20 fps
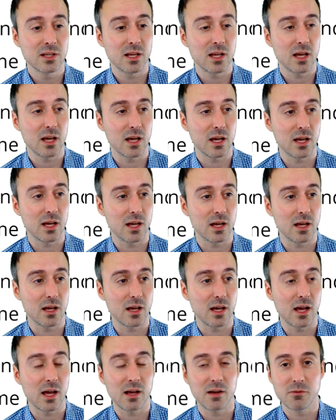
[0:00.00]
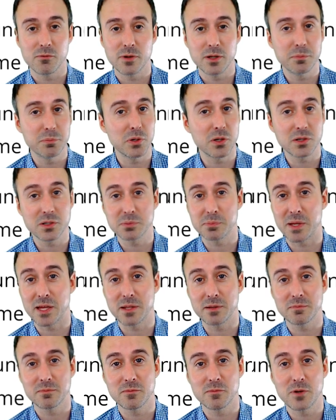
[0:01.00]
Uh, read books,
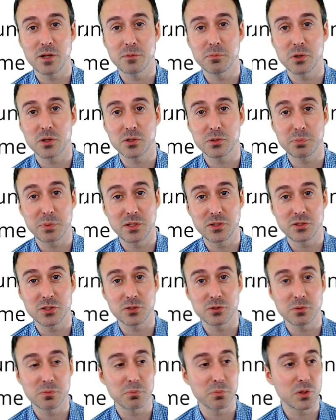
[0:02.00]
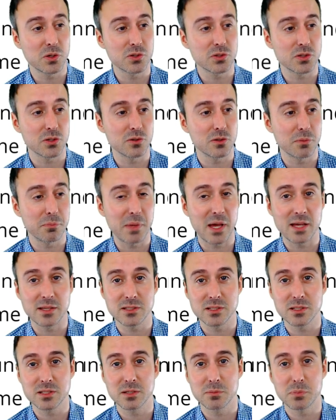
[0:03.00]
man. Read books, Pintu. Books are the
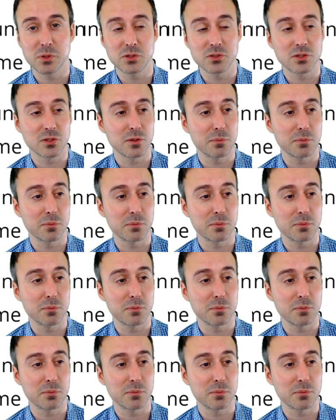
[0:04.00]
best. Books are the